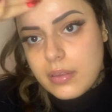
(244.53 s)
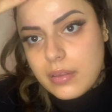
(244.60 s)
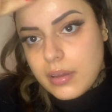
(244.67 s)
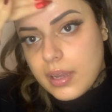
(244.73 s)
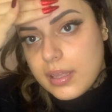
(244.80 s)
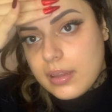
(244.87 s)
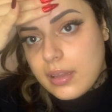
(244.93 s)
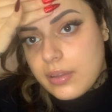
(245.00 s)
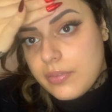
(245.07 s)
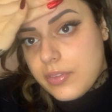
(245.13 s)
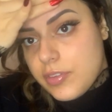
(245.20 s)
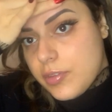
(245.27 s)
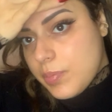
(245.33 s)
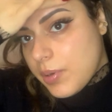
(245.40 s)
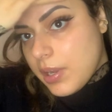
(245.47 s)
I love
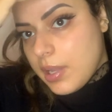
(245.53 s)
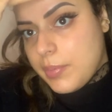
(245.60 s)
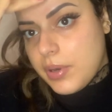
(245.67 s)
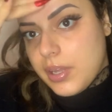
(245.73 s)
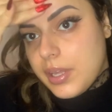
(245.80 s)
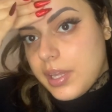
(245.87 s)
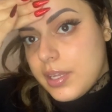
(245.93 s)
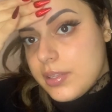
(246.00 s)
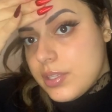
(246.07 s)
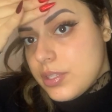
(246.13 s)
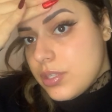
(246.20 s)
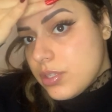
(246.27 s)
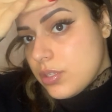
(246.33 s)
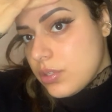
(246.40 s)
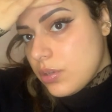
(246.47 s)
this primer, guys.
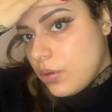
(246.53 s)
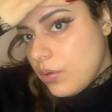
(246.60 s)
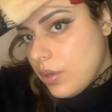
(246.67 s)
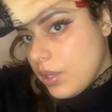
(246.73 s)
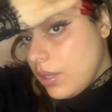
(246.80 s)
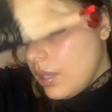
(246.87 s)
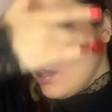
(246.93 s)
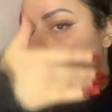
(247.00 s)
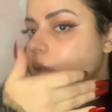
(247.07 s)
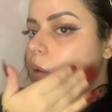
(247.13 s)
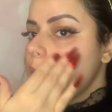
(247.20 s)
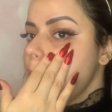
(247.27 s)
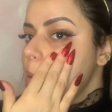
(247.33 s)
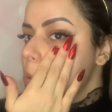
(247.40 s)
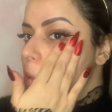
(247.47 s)
It's so good.
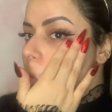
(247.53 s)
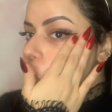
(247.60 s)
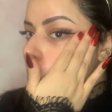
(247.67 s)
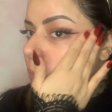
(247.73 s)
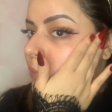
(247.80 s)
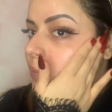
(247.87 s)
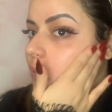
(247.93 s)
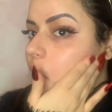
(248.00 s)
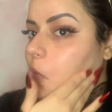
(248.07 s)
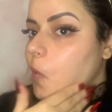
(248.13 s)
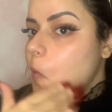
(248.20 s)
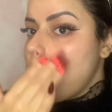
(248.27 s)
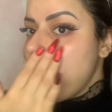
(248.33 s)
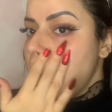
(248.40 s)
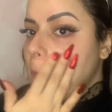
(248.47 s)

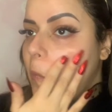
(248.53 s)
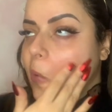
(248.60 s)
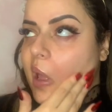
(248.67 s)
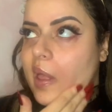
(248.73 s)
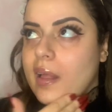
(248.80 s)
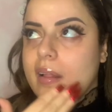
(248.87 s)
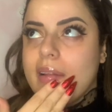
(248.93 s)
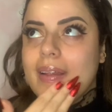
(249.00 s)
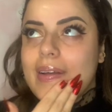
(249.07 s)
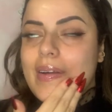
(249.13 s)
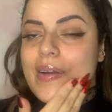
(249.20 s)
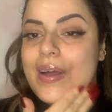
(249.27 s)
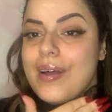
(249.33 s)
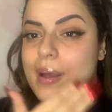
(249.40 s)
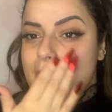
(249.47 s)
So, will
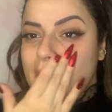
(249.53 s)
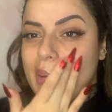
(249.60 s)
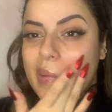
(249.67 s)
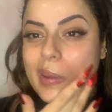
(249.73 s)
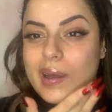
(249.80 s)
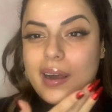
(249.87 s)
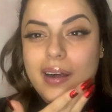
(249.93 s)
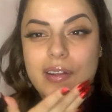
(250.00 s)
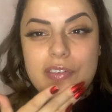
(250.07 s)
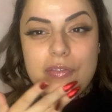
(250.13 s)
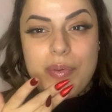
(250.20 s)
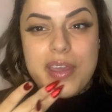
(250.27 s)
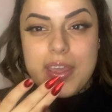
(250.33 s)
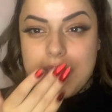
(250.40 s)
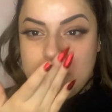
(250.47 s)
e.l.f.
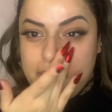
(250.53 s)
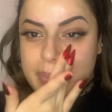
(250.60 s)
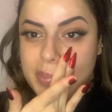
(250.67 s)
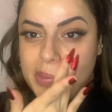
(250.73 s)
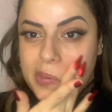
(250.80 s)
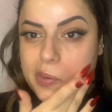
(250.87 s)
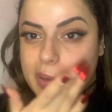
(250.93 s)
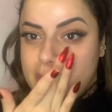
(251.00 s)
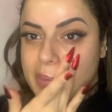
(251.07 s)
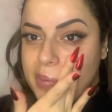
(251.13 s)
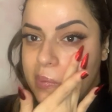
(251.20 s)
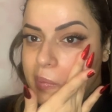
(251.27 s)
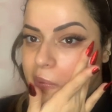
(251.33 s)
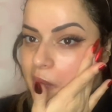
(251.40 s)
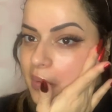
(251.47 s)
Makeup,
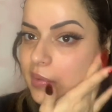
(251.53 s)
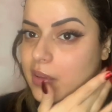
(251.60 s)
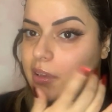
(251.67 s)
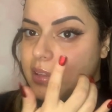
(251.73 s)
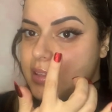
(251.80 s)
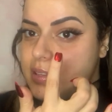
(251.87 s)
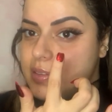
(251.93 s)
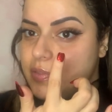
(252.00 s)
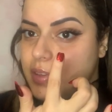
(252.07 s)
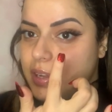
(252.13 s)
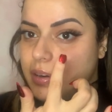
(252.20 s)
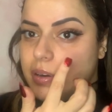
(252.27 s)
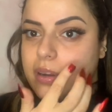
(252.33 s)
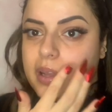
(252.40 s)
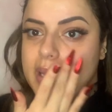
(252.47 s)
look at this
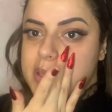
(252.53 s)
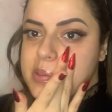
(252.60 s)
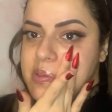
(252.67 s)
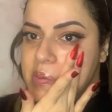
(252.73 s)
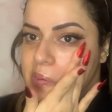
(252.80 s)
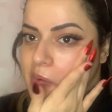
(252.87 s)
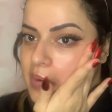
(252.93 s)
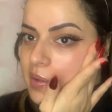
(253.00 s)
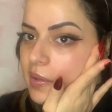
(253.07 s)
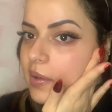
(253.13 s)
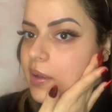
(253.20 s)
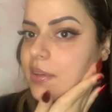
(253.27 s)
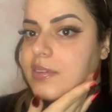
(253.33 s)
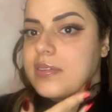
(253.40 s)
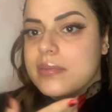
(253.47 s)
finger, guys.
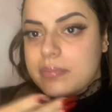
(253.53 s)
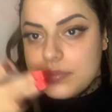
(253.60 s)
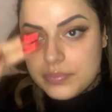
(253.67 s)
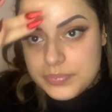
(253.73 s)
Awesome.